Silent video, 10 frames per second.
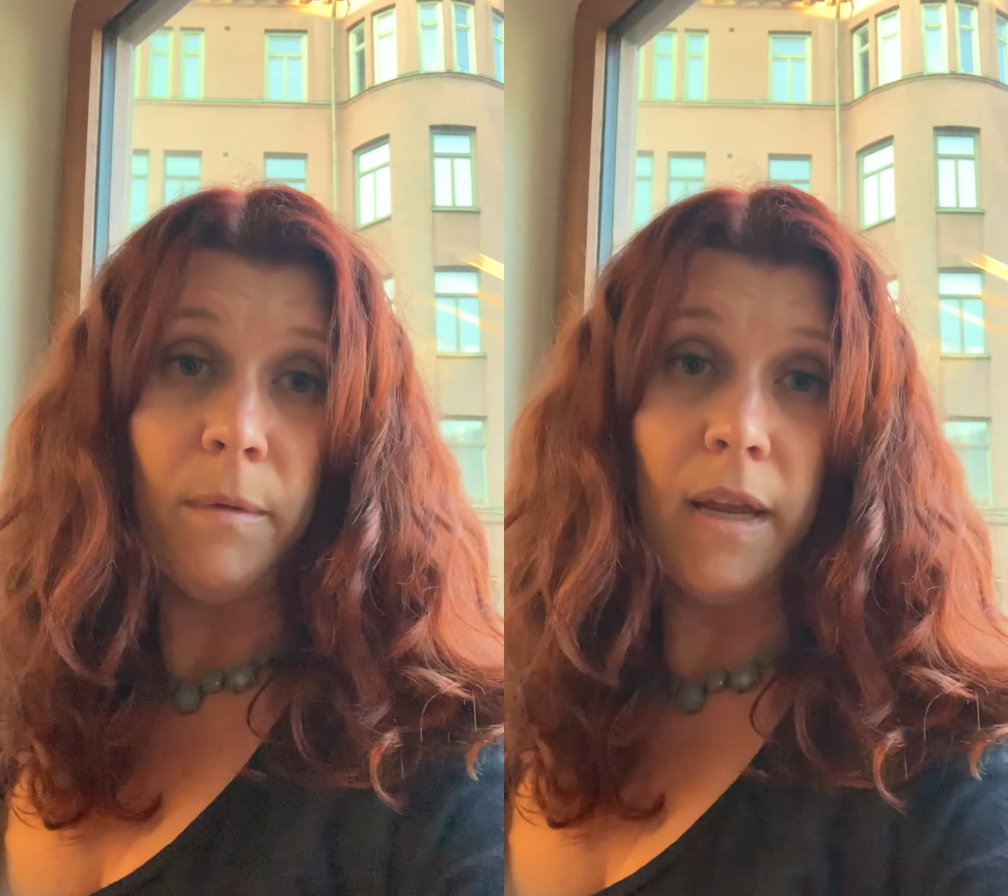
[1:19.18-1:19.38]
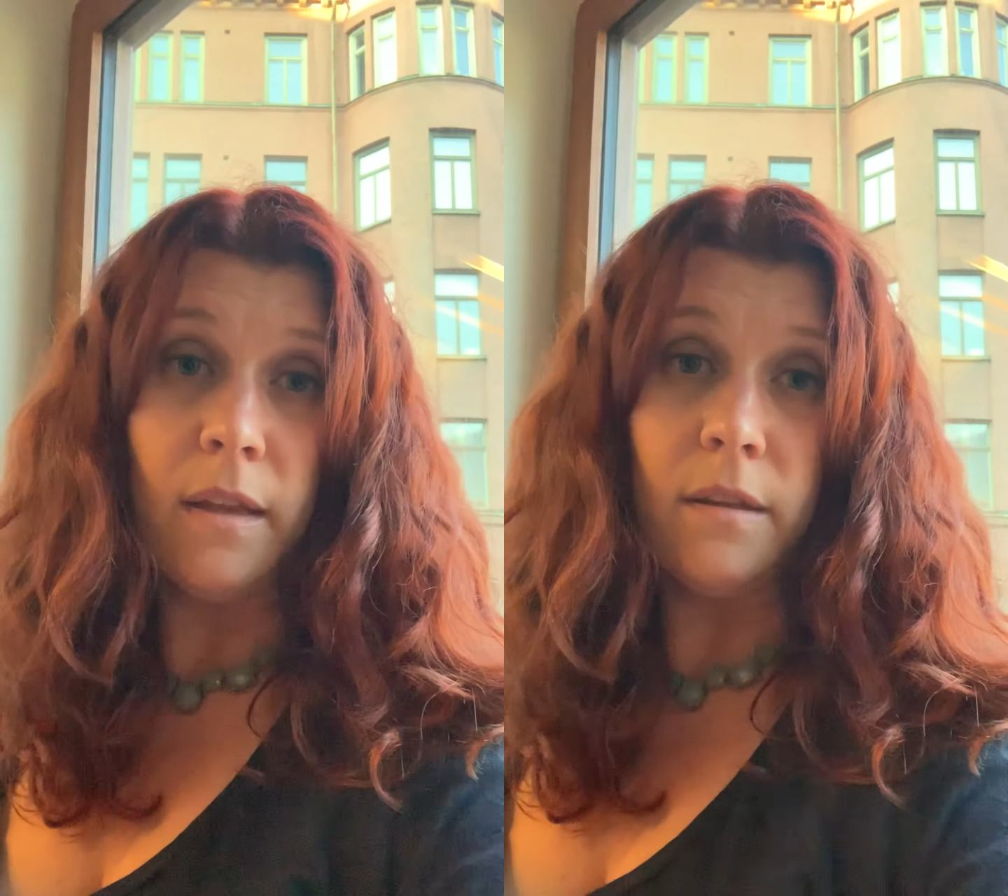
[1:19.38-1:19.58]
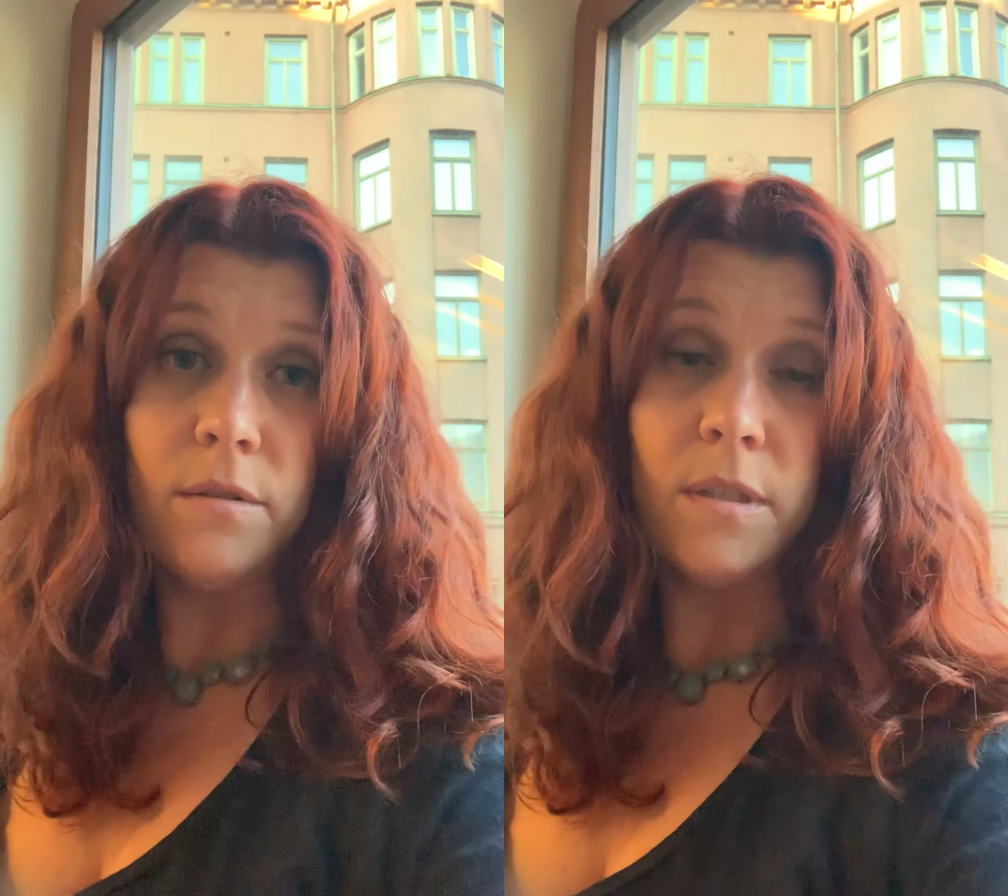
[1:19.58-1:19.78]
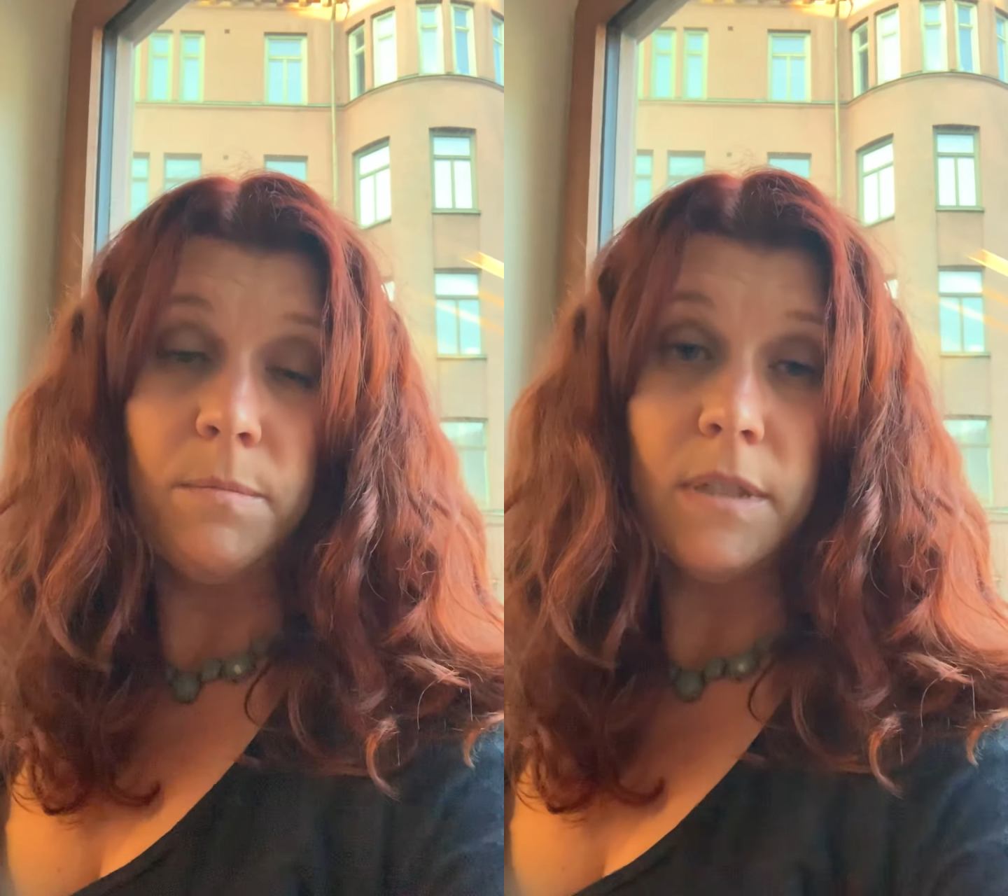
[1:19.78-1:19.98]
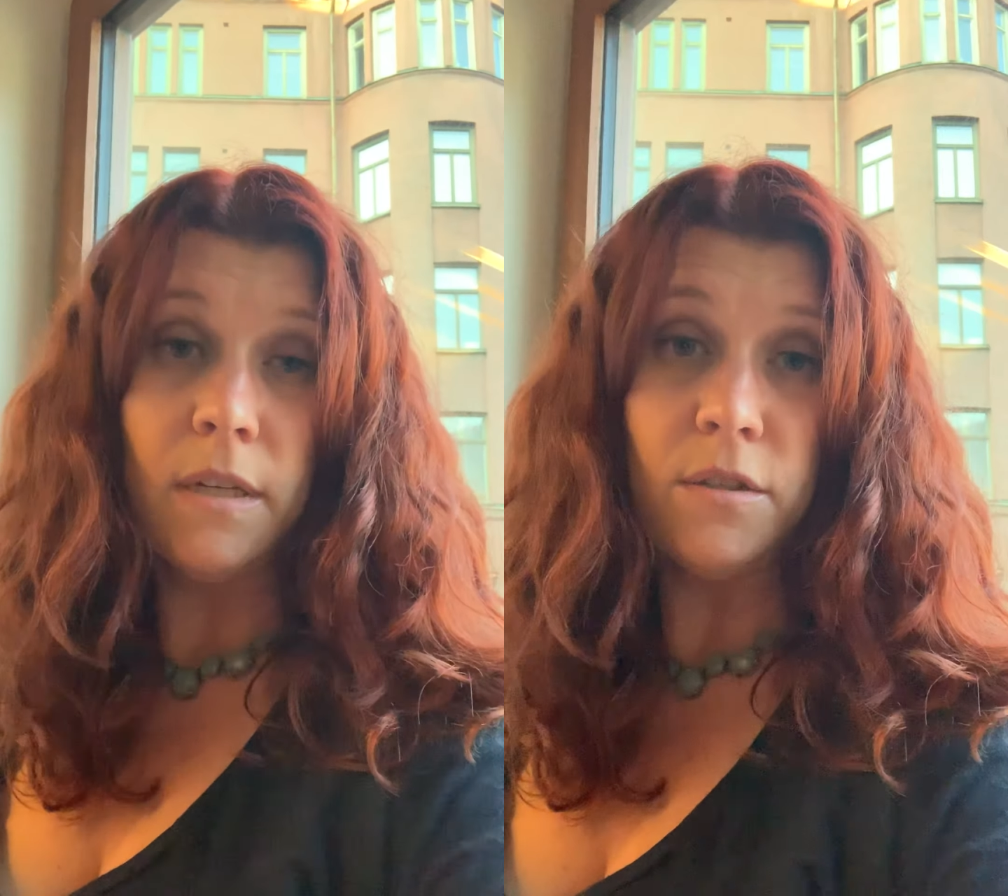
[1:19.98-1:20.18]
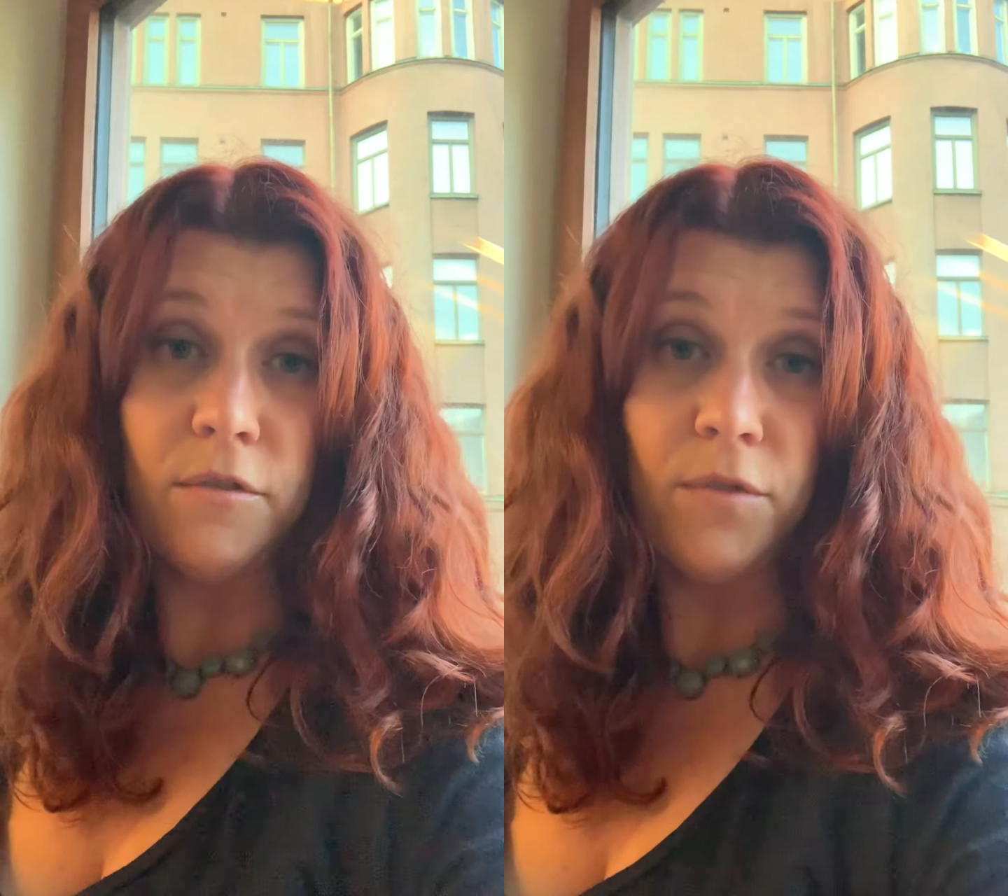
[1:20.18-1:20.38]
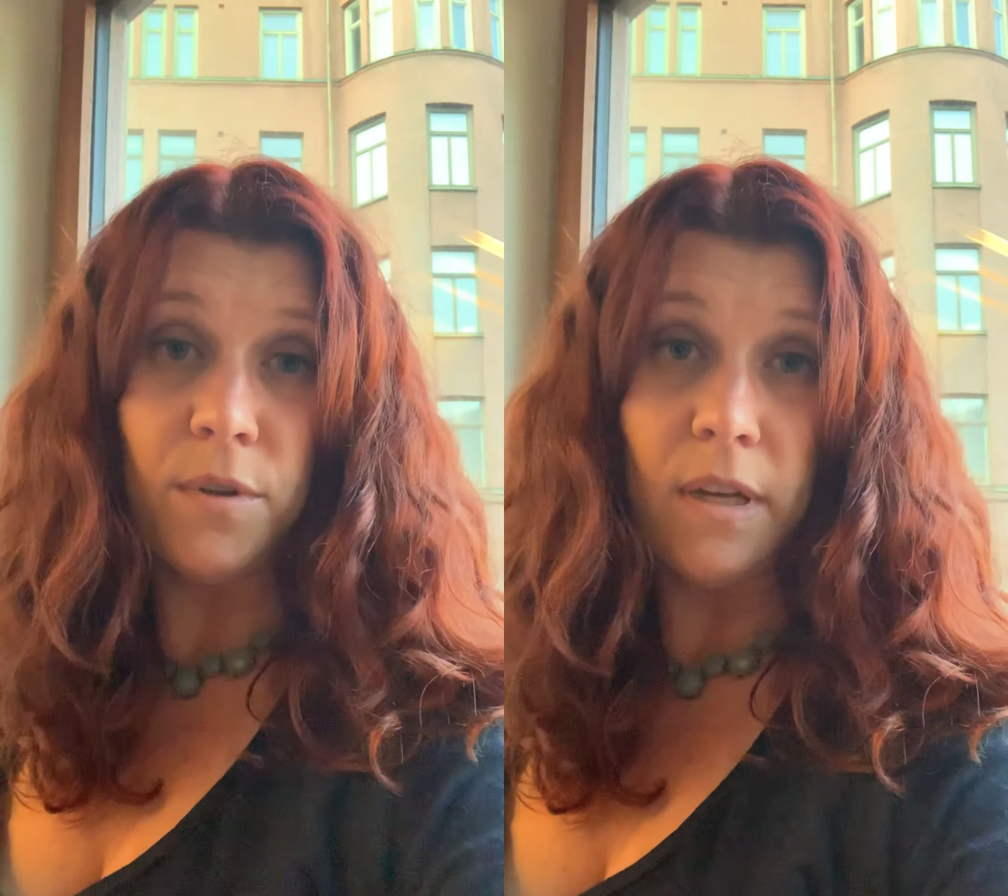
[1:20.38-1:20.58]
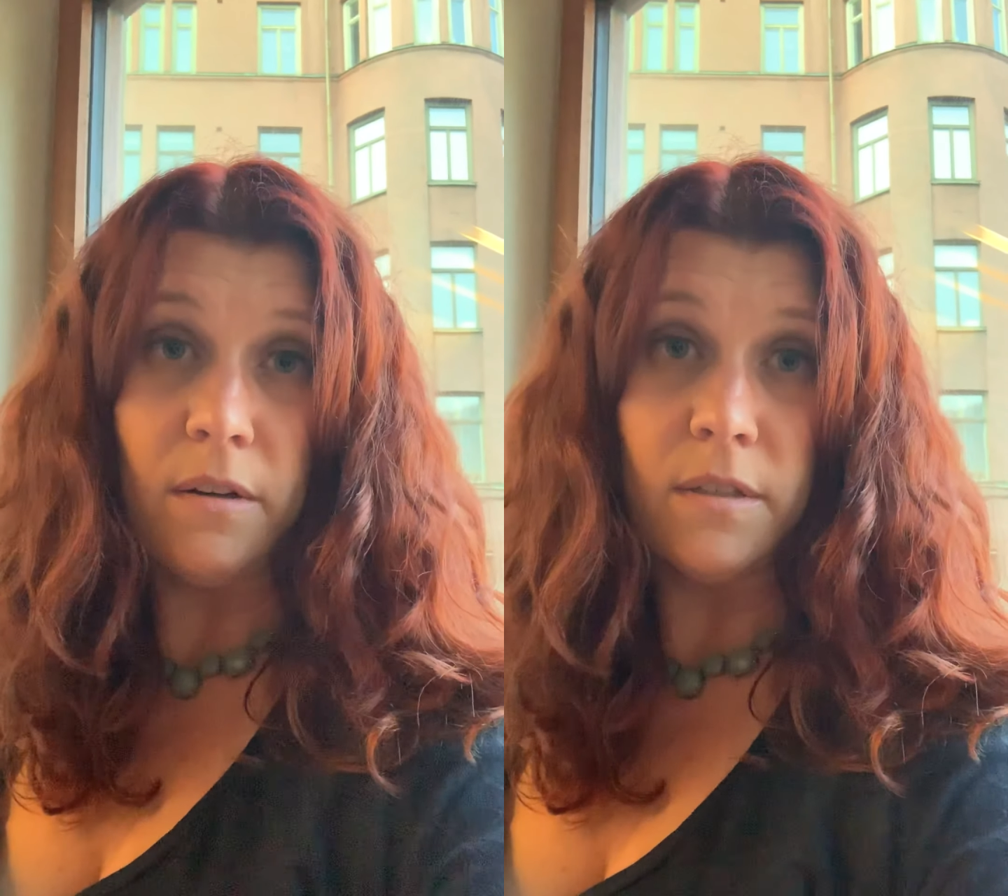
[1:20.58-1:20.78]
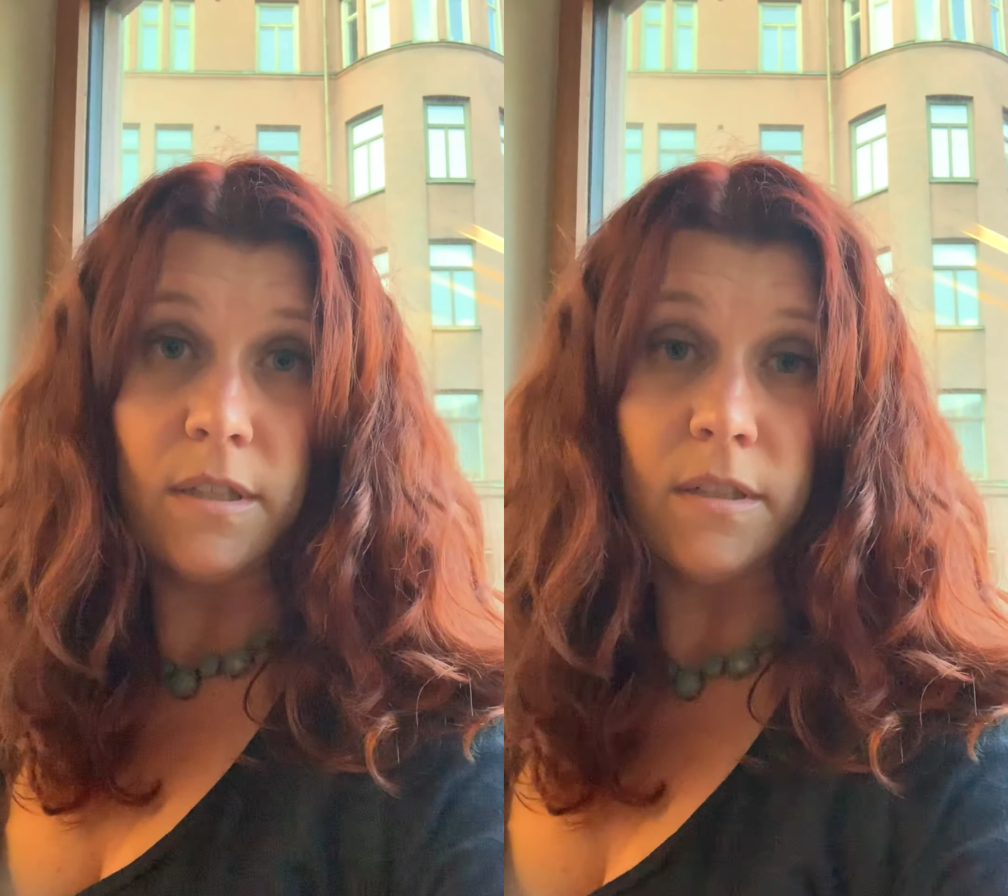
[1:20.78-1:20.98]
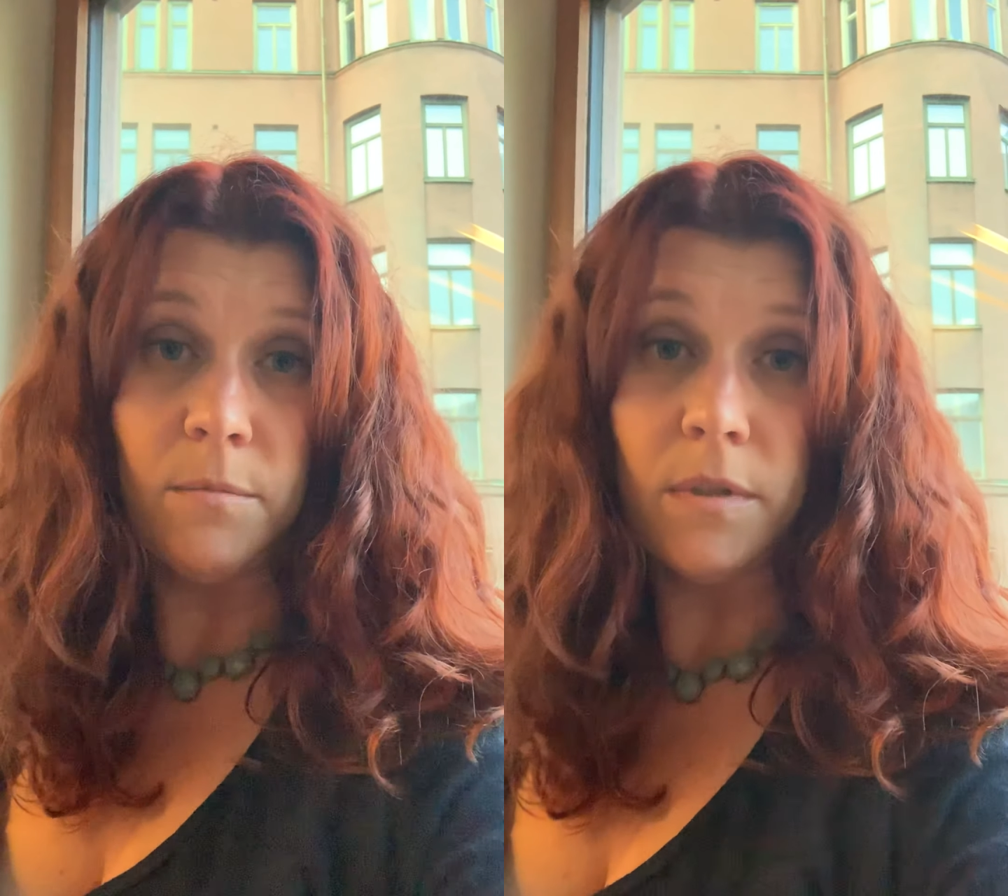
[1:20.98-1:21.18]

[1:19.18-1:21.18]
And there's the potential for their system